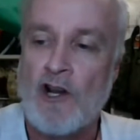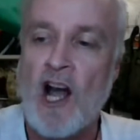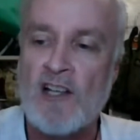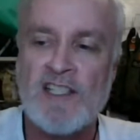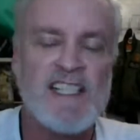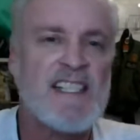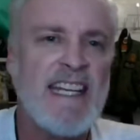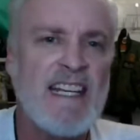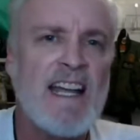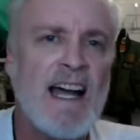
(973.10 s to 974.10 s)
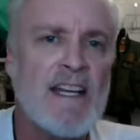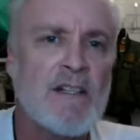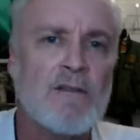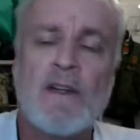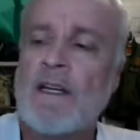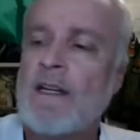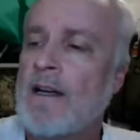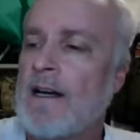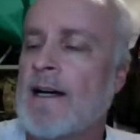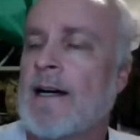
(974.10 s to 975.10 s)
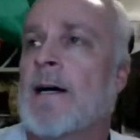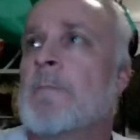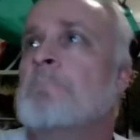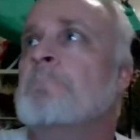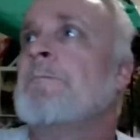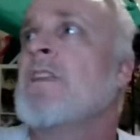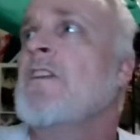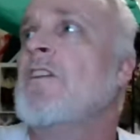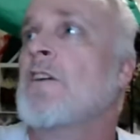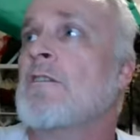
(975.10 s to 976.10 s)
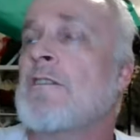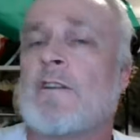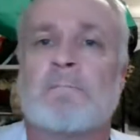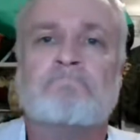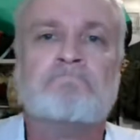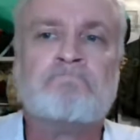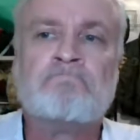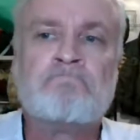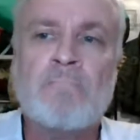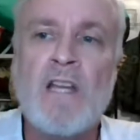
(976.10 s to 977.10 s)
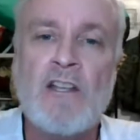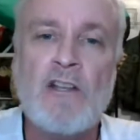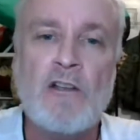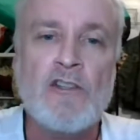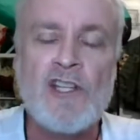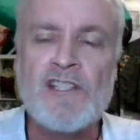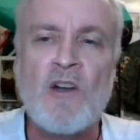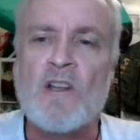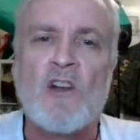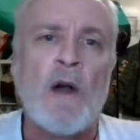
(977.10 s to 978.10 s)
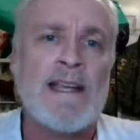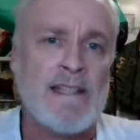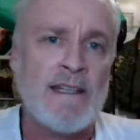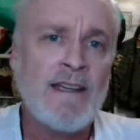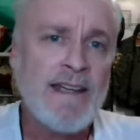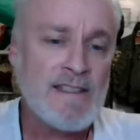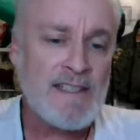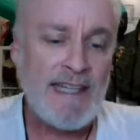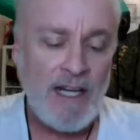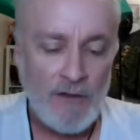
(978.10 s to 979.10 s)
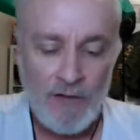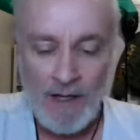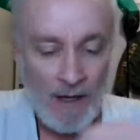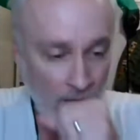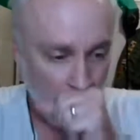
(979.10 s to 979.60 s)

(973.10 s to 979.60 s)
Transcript: causing a scene, kind of. You're just going crazy instead of